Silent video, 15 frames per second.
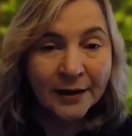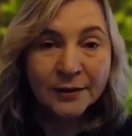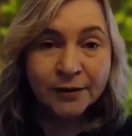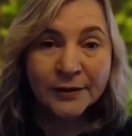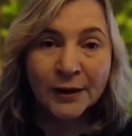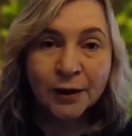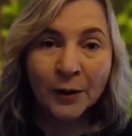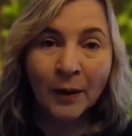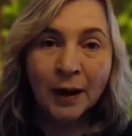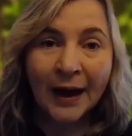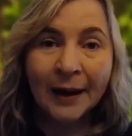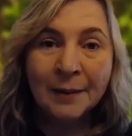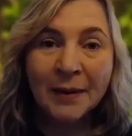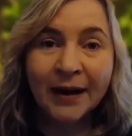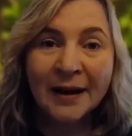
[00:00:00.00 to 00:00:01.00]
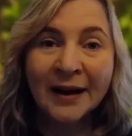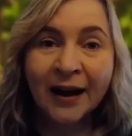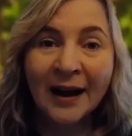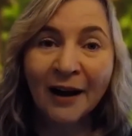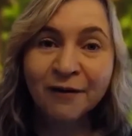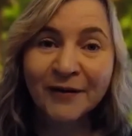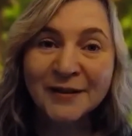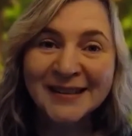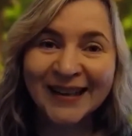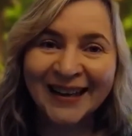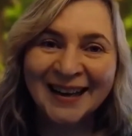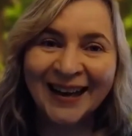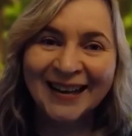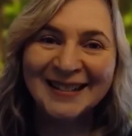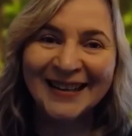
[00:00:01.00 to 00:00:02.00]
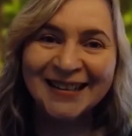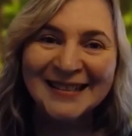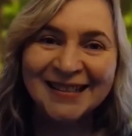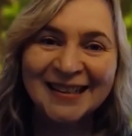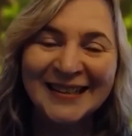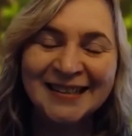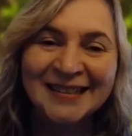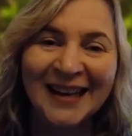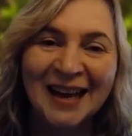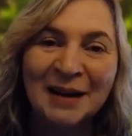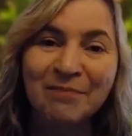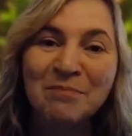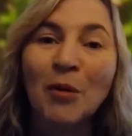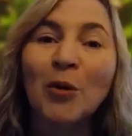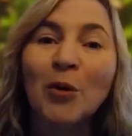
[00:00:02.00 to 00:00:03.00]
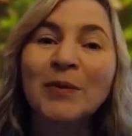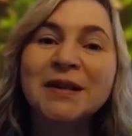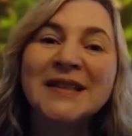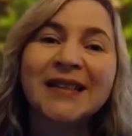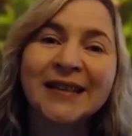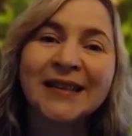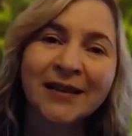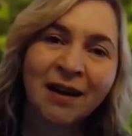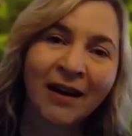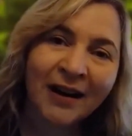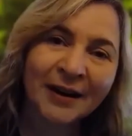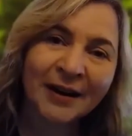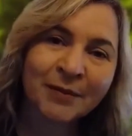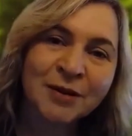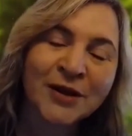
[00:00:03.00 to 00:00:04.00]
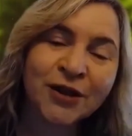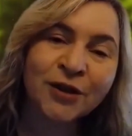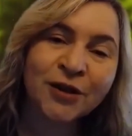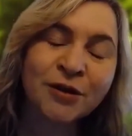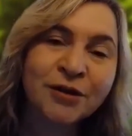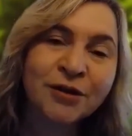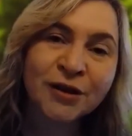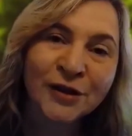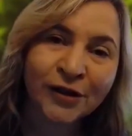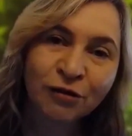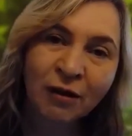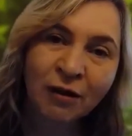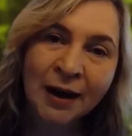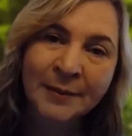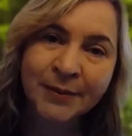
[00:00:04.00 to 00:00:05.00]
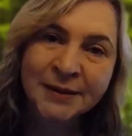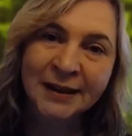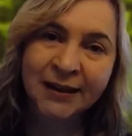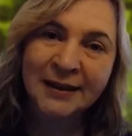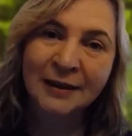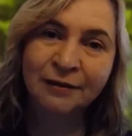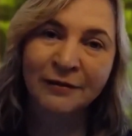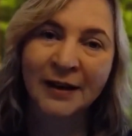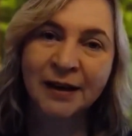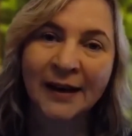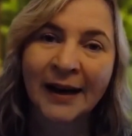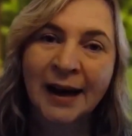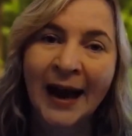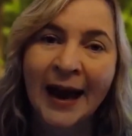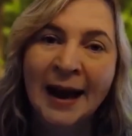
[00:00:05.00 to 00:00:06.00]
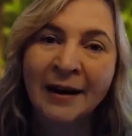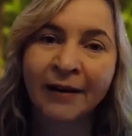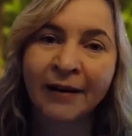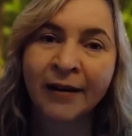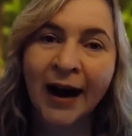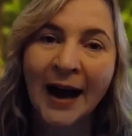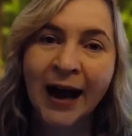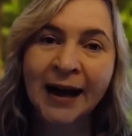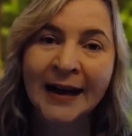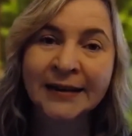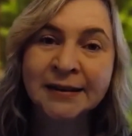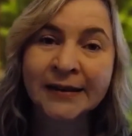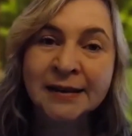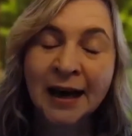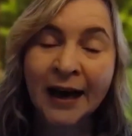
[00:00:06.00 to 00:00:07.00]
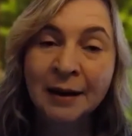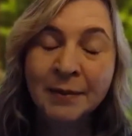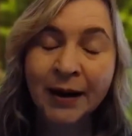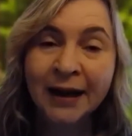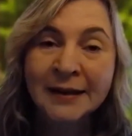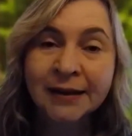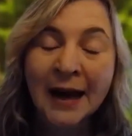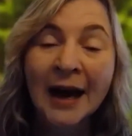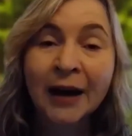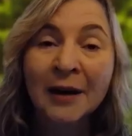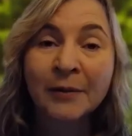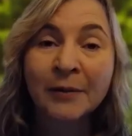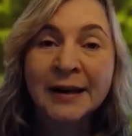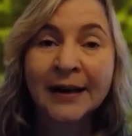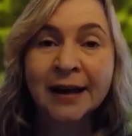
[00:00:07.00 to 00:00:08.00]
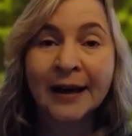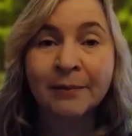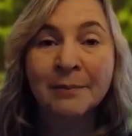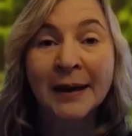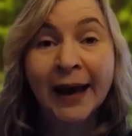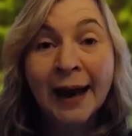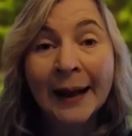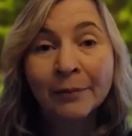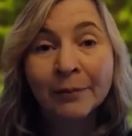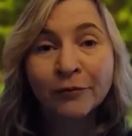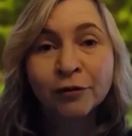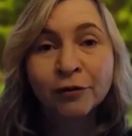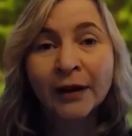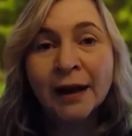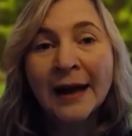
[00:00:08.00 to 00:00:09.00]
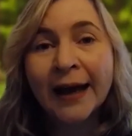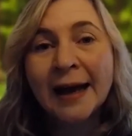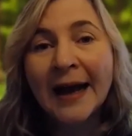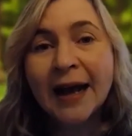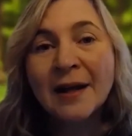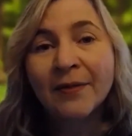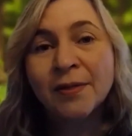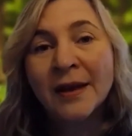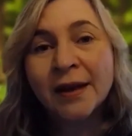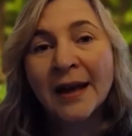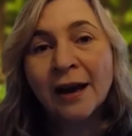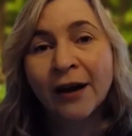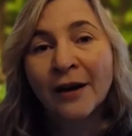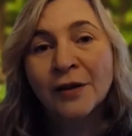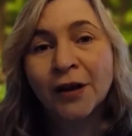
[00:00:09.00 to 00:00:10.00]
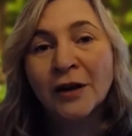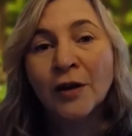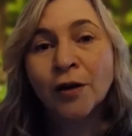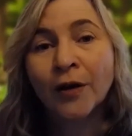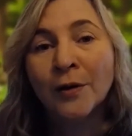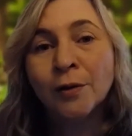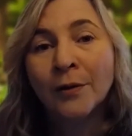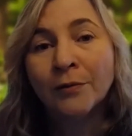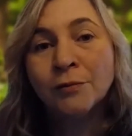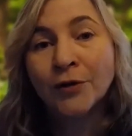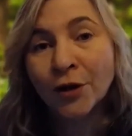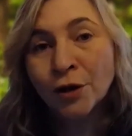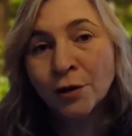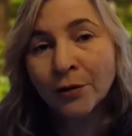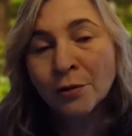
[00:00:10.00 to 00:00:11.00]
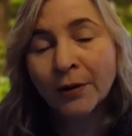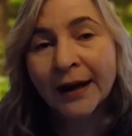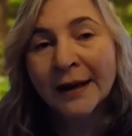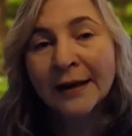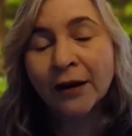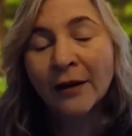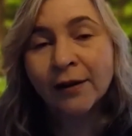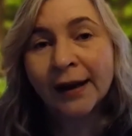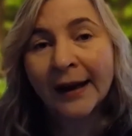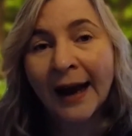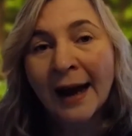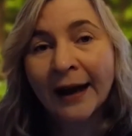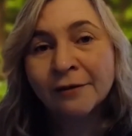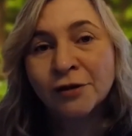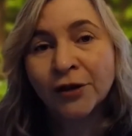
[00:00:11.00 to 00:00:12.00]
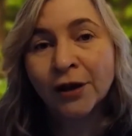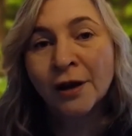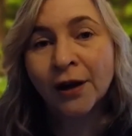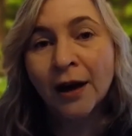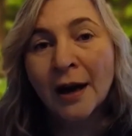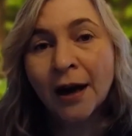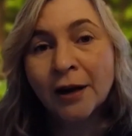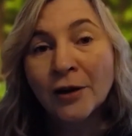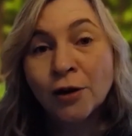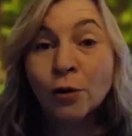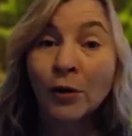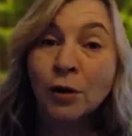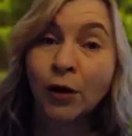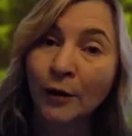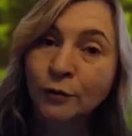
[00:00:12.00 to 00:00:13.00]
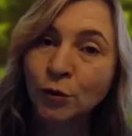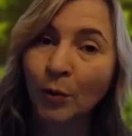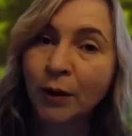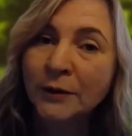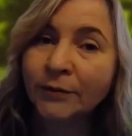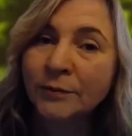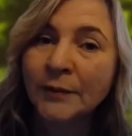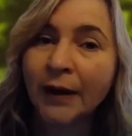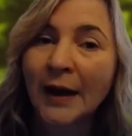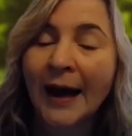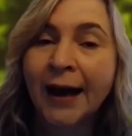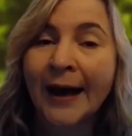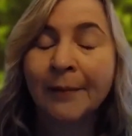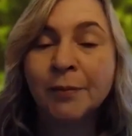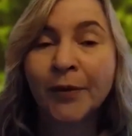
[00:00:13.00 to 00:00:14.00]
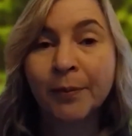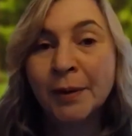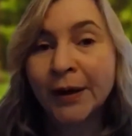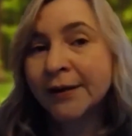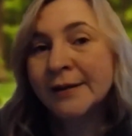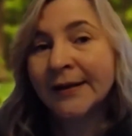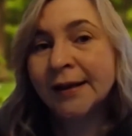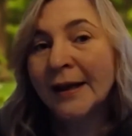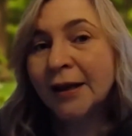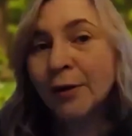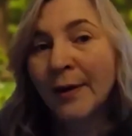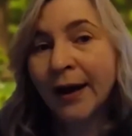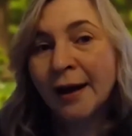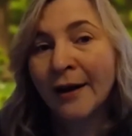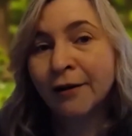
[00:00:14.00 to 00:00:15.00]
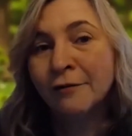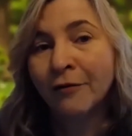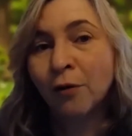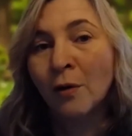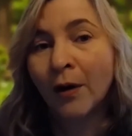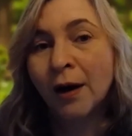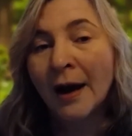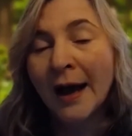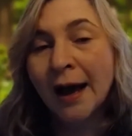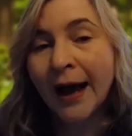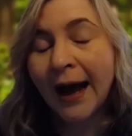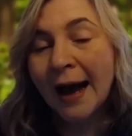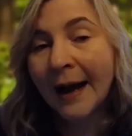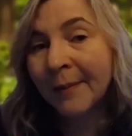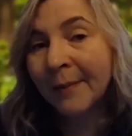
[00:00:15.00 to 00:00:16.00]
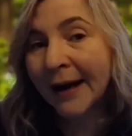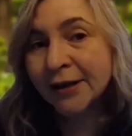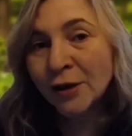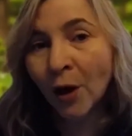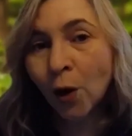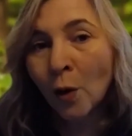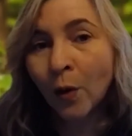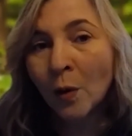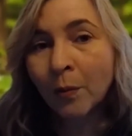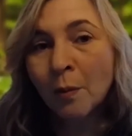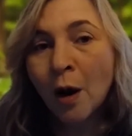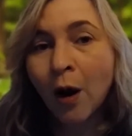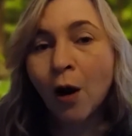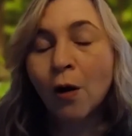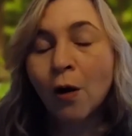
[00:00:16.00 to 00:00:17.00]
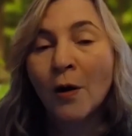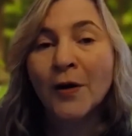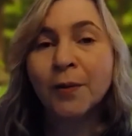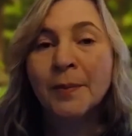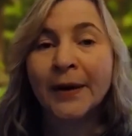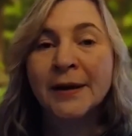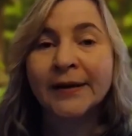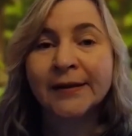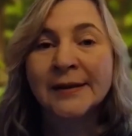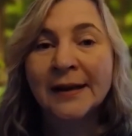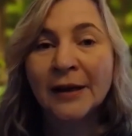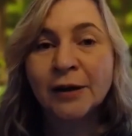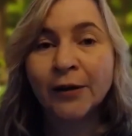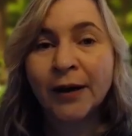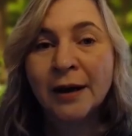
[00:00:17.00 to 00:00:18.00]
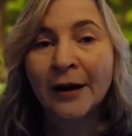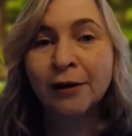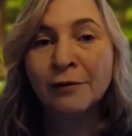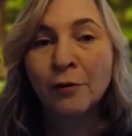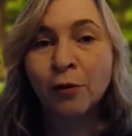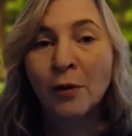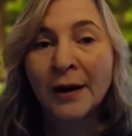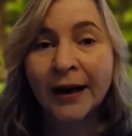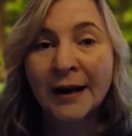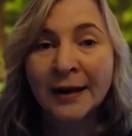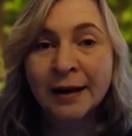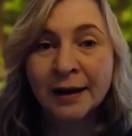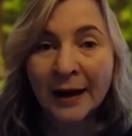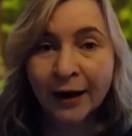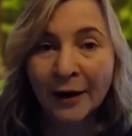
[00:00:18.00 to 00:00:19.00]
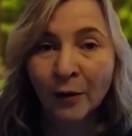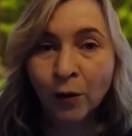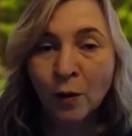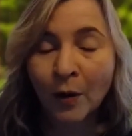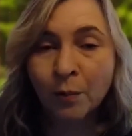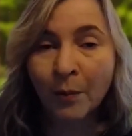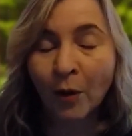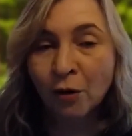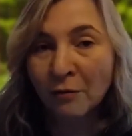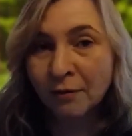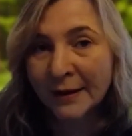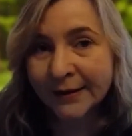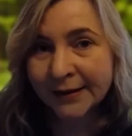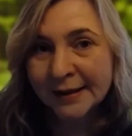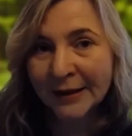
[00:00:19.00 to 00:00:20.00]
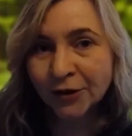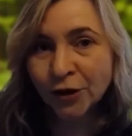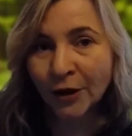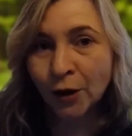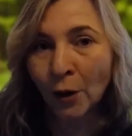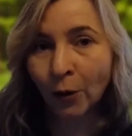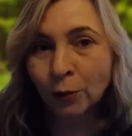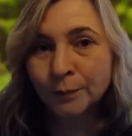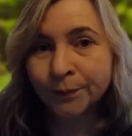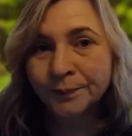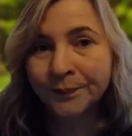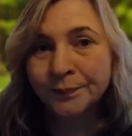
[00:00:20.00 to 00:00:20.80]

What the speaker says: So obviously this is a moment in time to describe significant care and how it can be helpful in the care that you do in looking after your loved one and the person that you care for at home, or the person that you care for in a care home or residential home.